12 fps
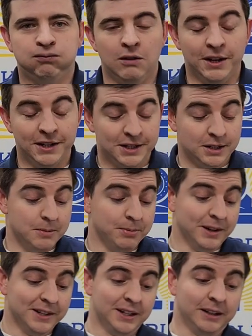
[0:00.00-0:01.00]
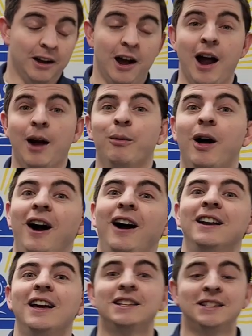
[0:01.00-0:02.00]
well, this is depressing. All right, well, our
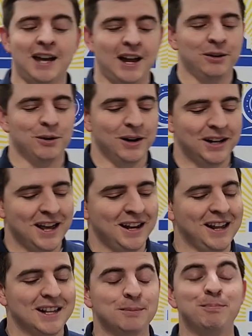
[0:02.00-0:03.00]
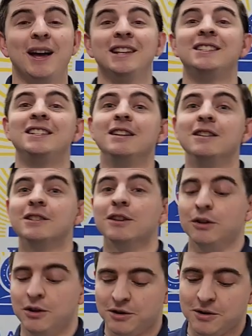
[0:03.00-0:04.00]
next category then is best diesel
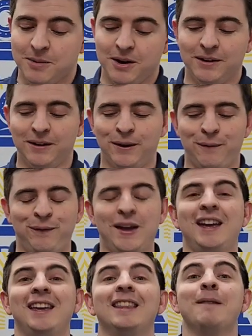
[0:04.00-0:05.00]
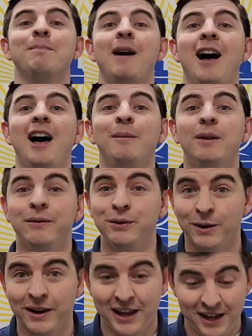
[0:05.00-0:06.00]
locomotive to fit in the palm of
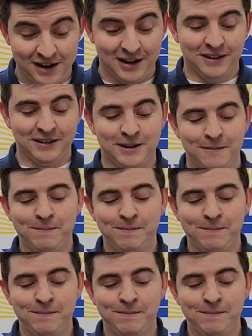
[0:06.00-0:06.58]
your hand.